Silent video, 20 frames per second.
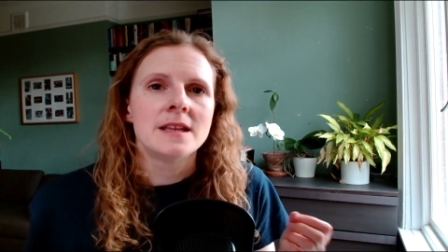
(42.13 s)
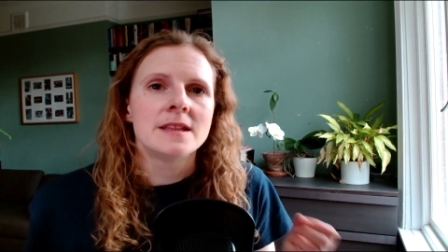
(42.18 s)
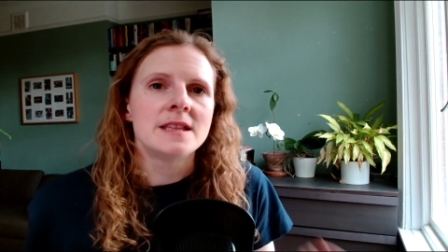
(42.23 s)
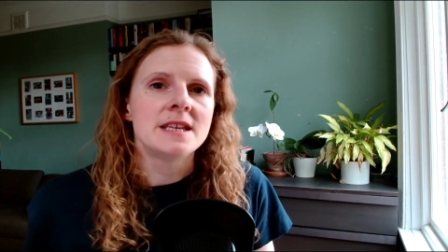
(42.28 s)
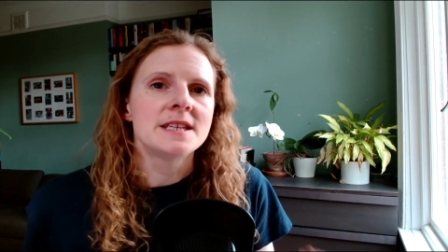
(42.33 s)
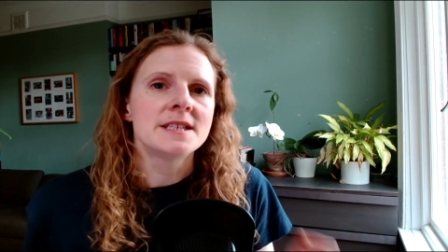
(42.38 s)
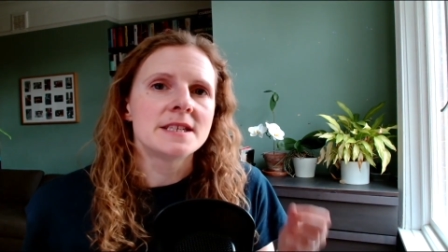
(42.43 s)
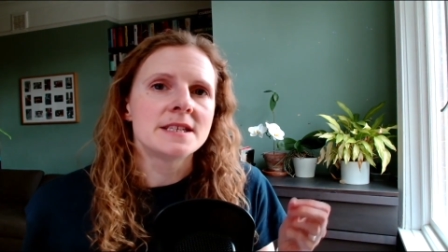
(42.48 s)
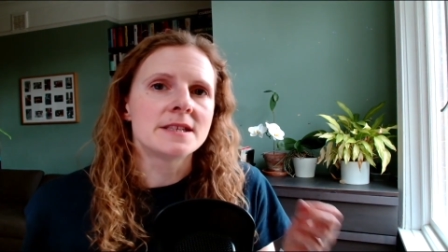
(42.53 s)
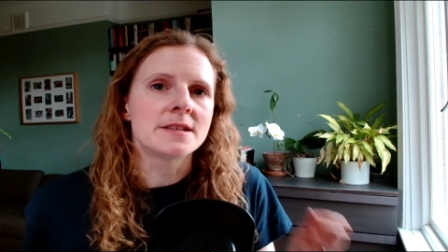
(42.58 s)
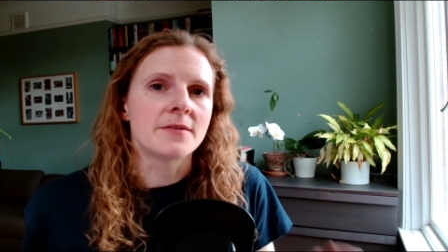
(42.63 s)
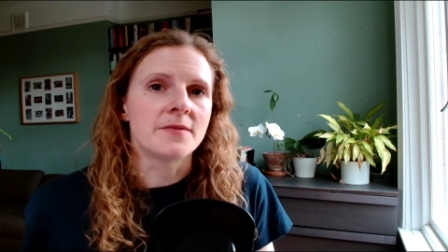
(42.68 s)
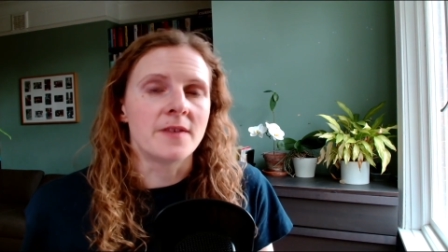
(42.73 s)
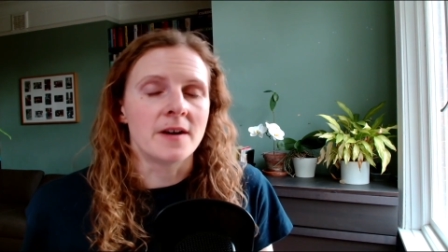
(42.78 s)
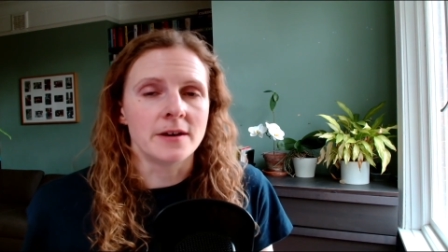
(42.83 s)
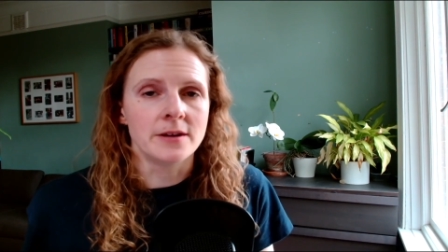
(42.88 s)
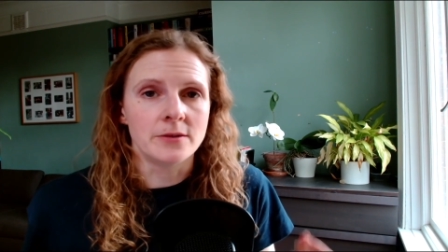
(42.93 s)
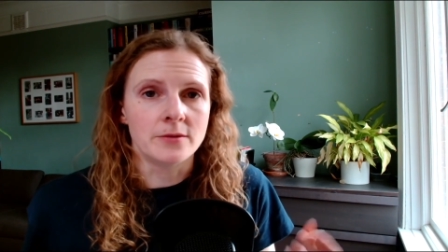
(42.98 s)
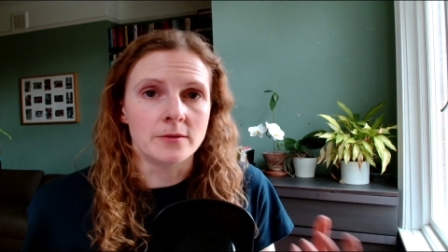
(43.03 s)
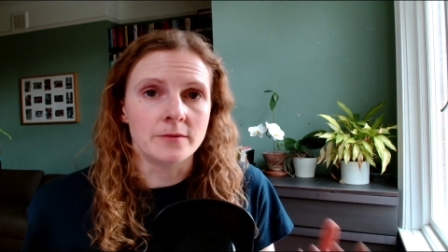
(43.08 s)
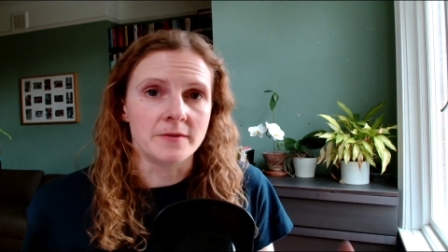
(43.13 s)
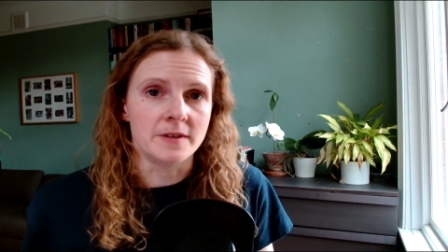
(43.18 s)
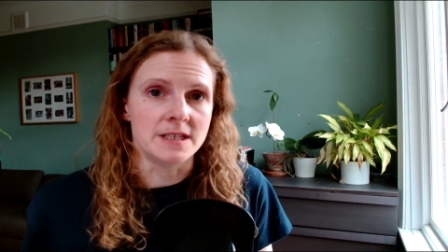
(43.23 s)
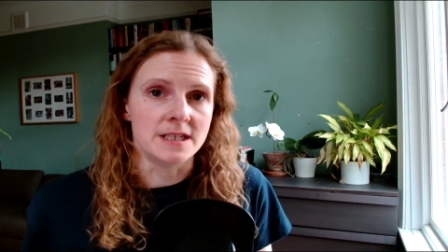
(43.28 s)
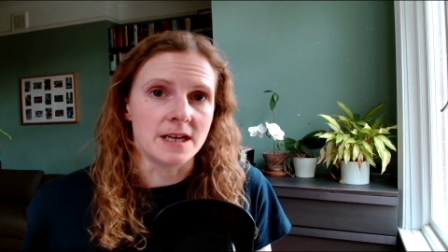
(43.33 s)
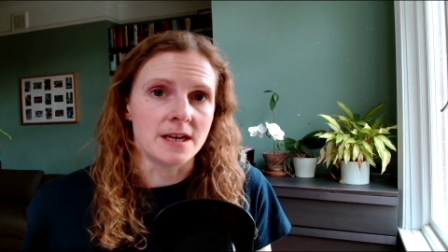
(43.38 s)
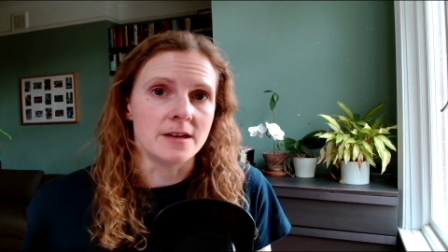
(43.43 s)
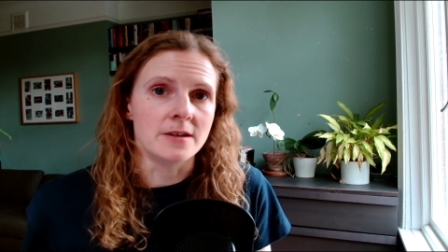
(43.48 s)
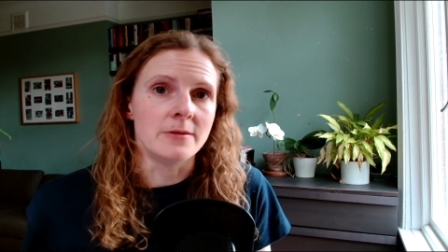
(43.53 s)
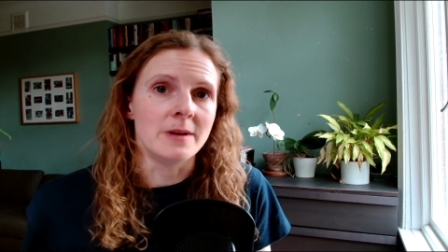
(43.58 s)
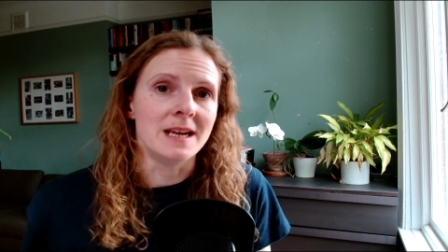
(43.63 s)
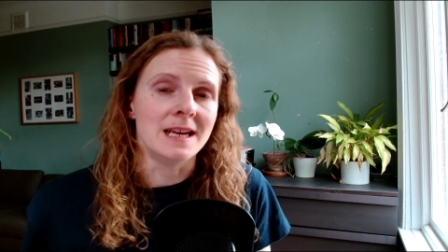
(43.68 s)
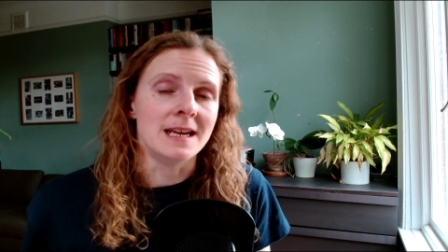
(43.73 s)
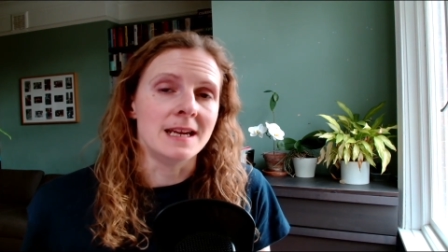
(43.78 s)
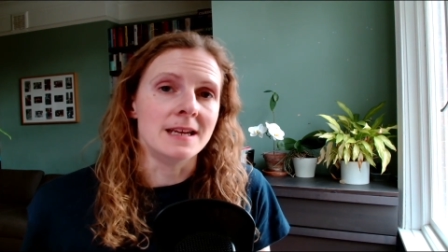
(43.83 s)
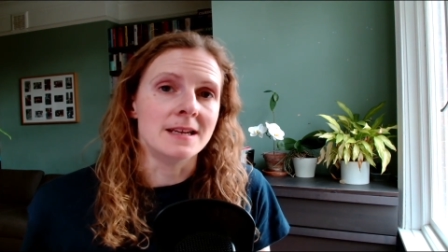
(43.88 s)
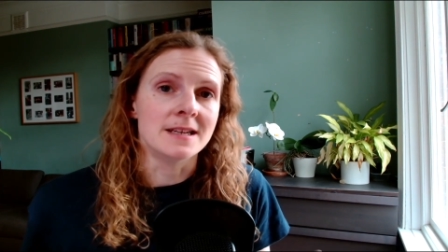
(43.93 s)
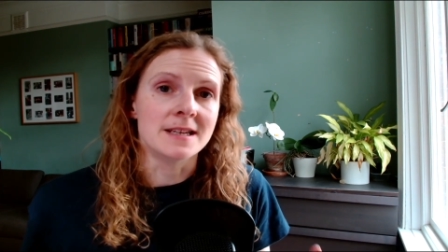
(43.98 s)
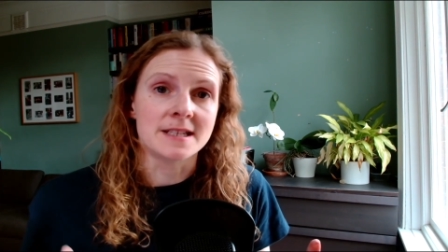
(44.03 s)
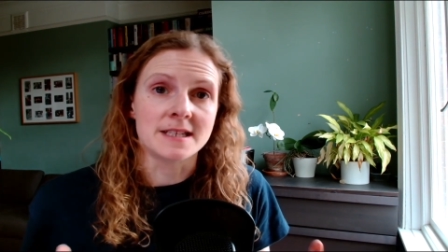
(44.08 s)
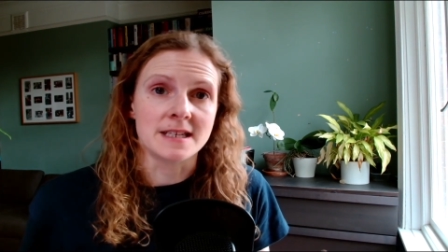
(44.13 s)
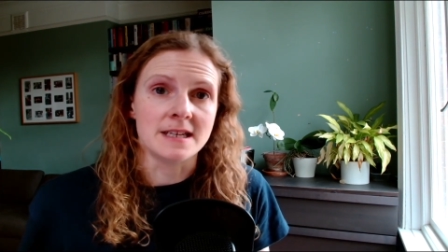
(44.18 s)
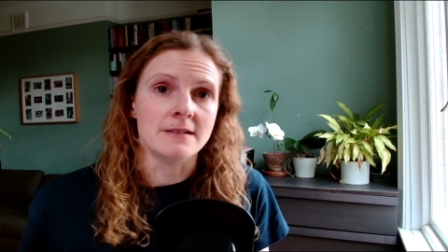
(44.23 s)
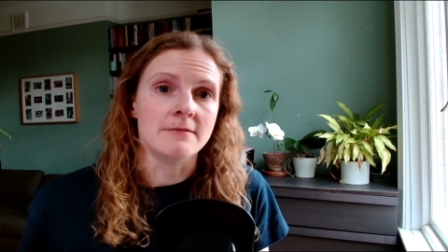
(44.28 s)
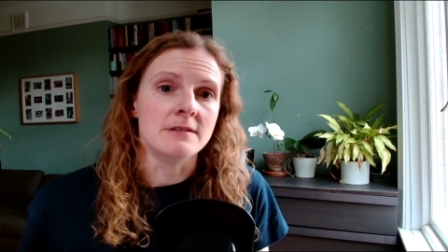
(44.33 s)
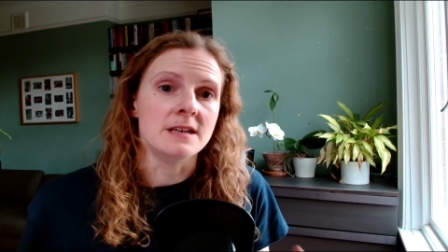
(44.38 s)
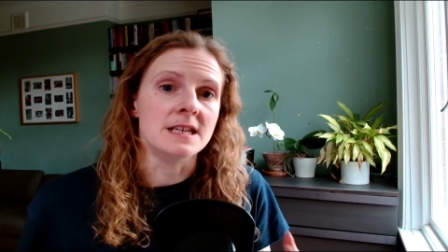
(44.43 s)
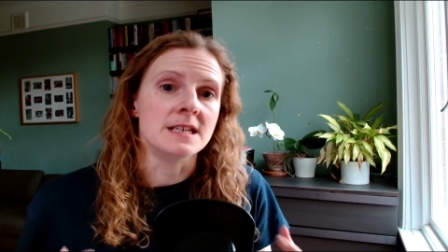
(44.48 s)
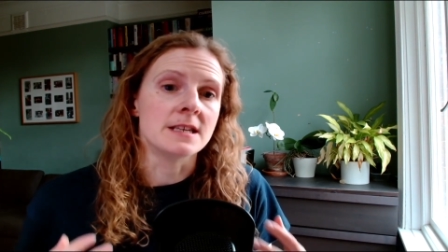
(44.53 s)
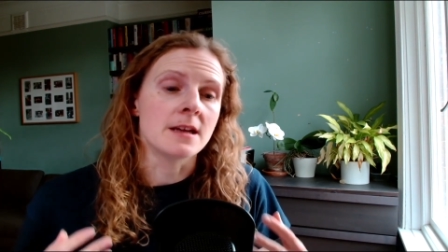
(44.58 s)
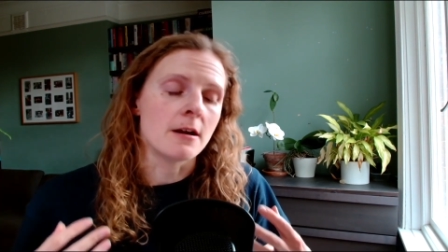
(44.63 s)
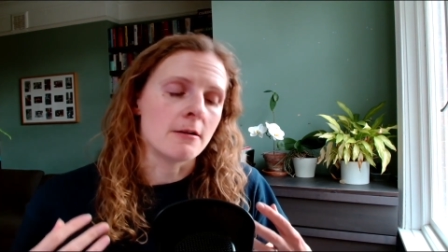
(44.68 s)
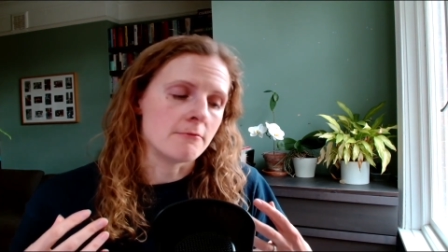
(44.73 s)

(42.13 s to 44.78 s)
This is the final video in a series